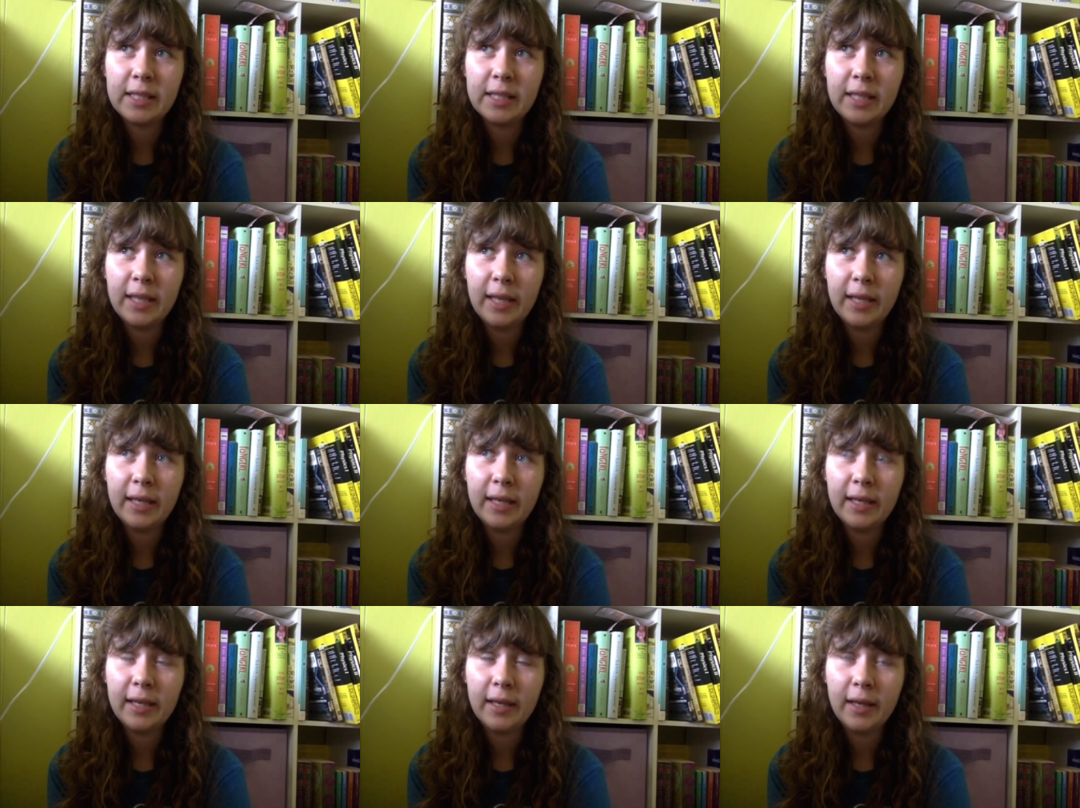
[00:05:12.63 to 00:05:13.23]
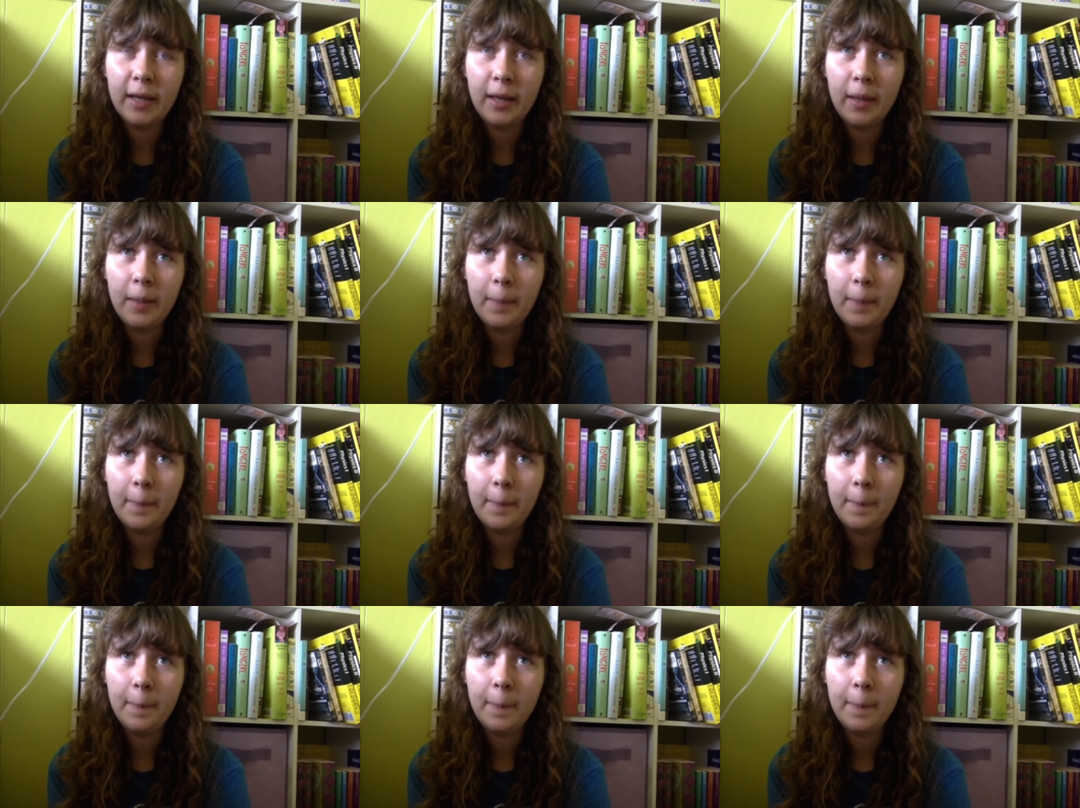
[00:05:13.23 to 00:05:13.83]
like
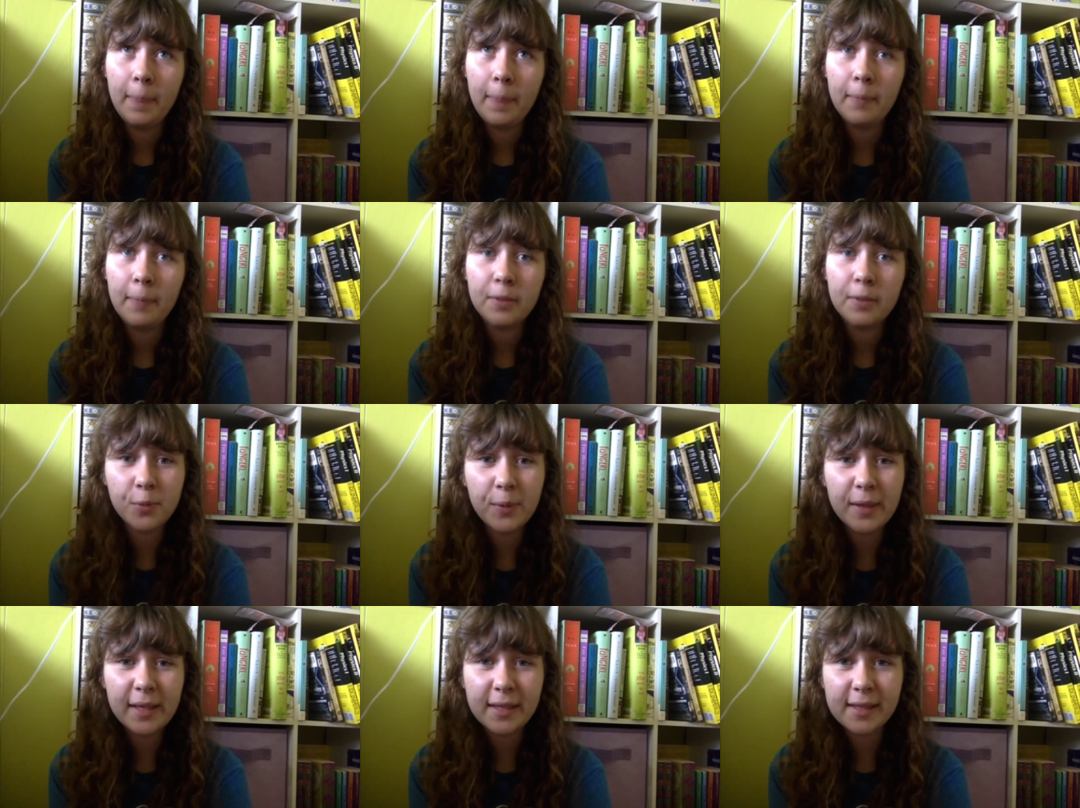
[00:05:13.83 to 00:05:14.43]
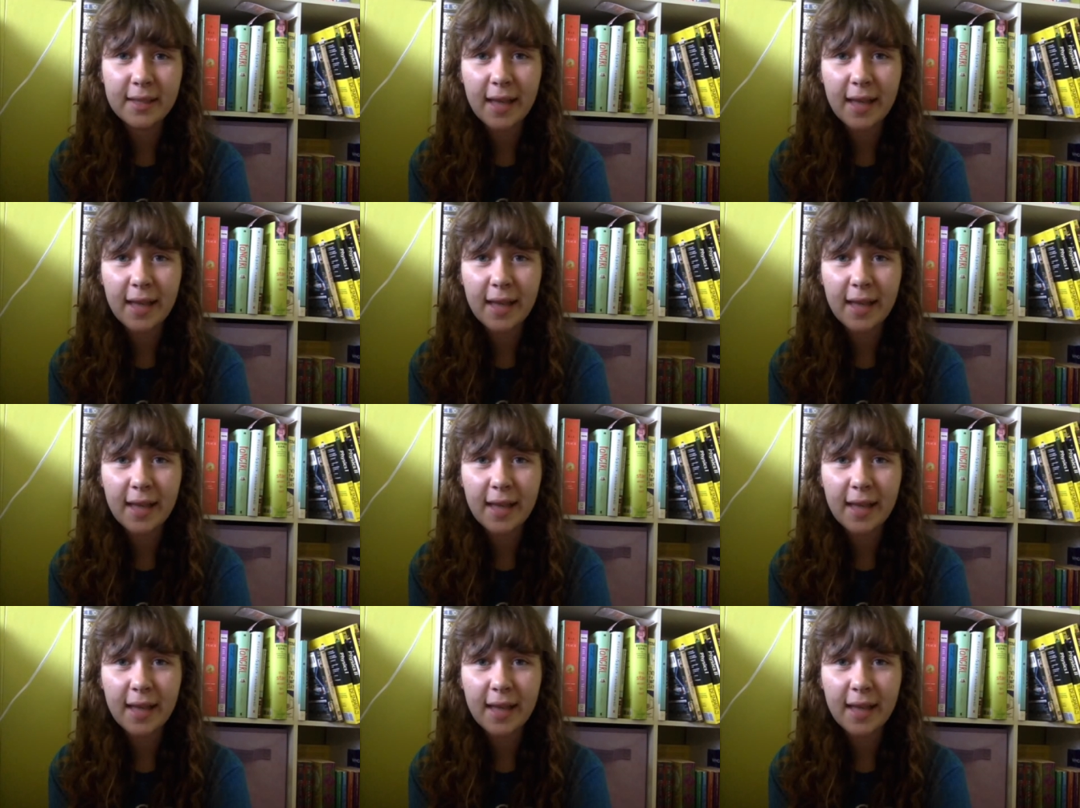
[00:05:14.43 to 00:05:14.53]
um, between